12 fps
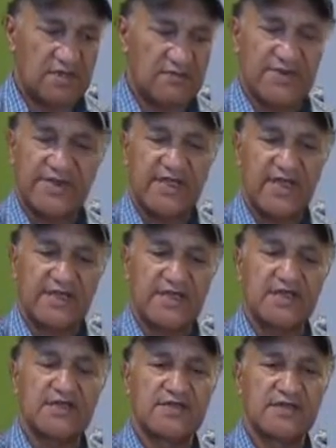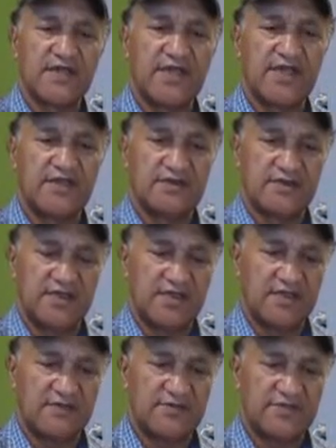Parihaka and
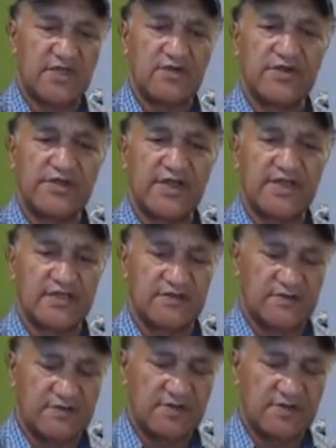Te Huirangi